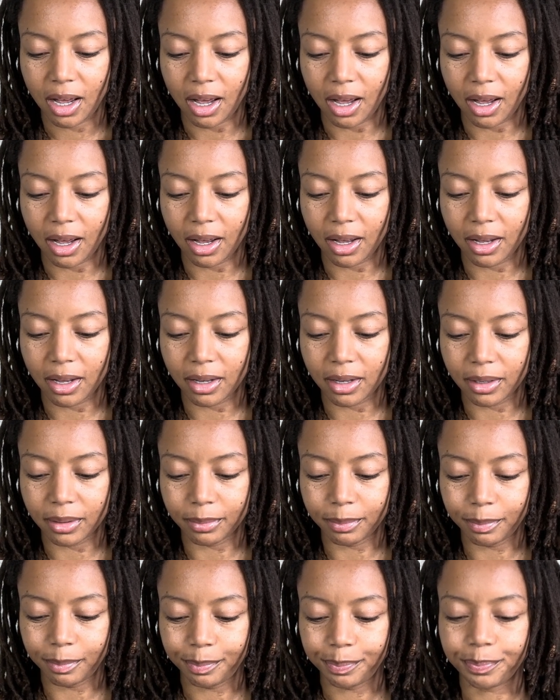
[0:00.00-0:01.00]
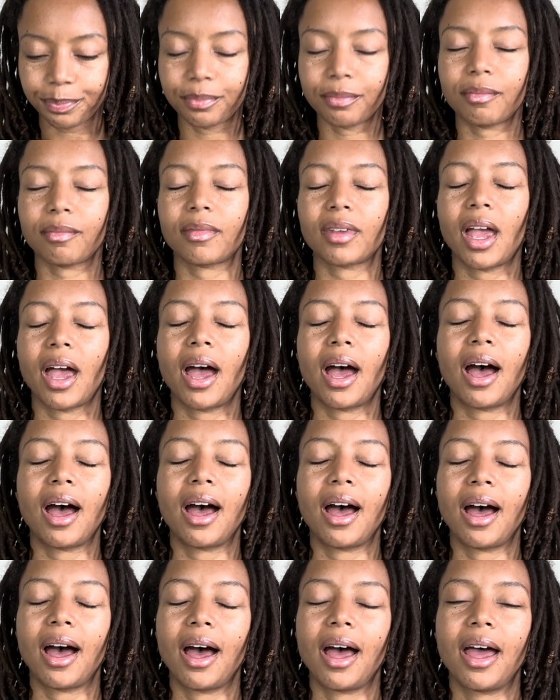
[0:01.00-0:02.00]
I
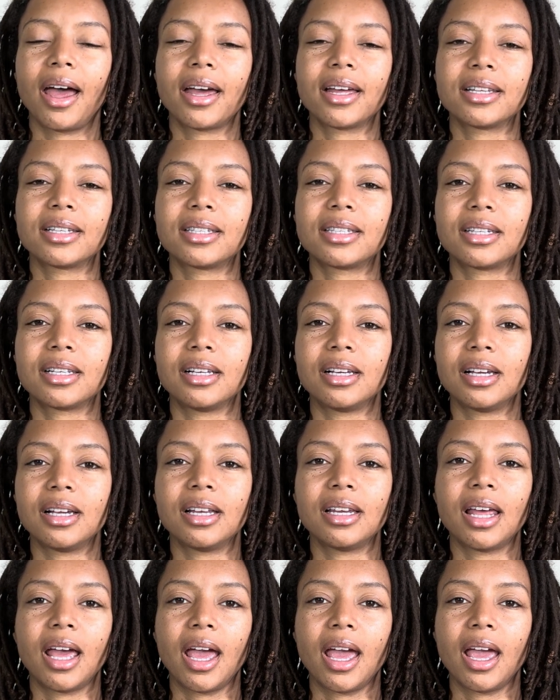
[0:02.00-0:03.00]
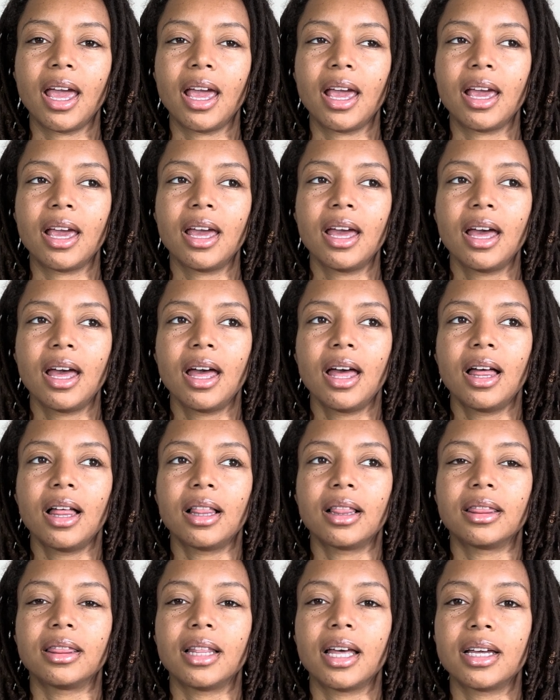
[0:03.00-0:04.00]
had seen a
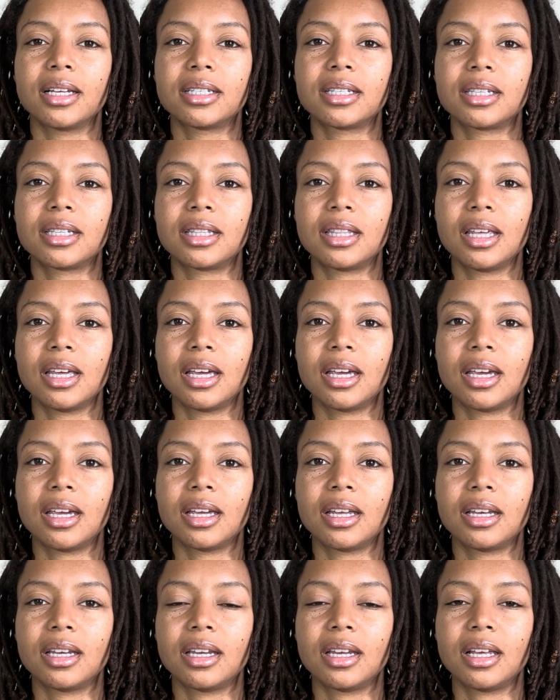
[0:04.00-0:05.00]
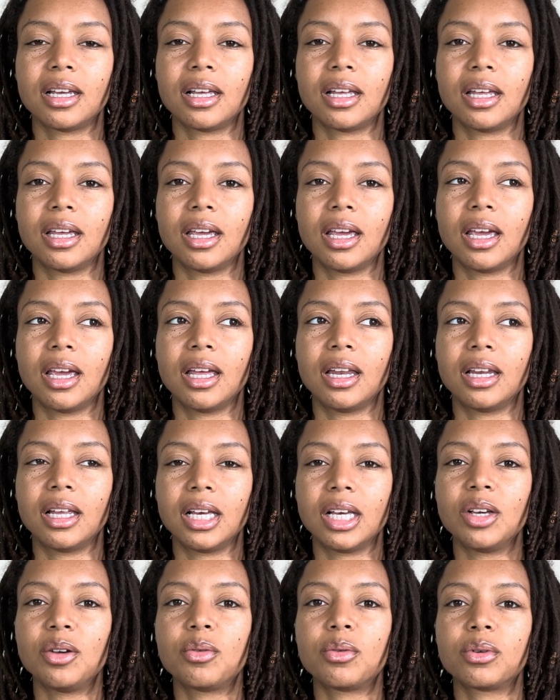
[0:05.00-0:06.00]
less than and
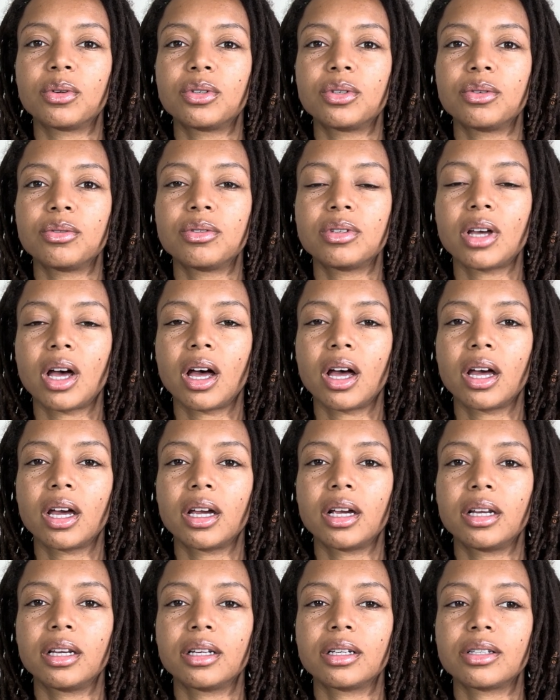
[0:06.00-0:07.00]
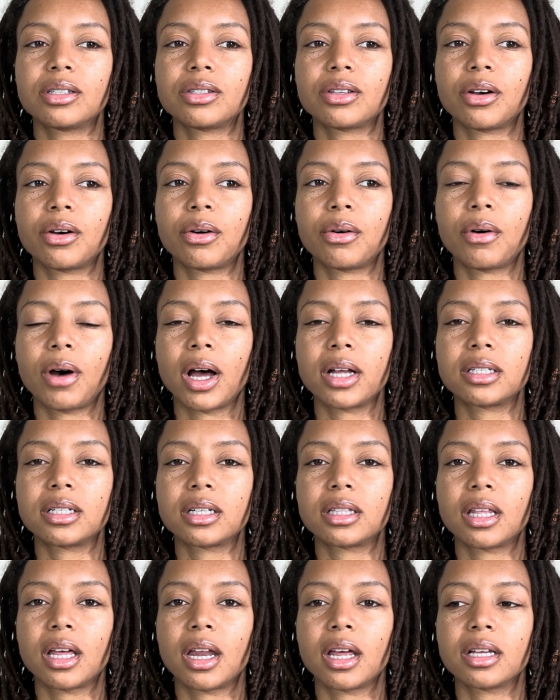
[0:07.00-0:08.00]
equal to sign. So I
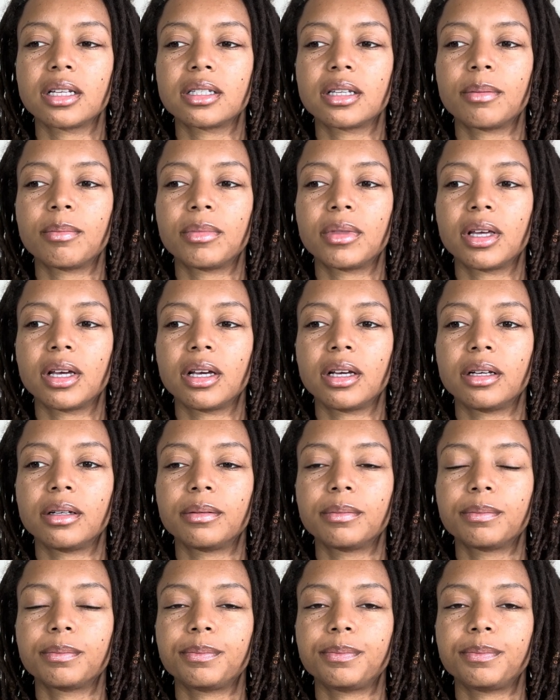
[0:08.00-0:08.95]
took that as something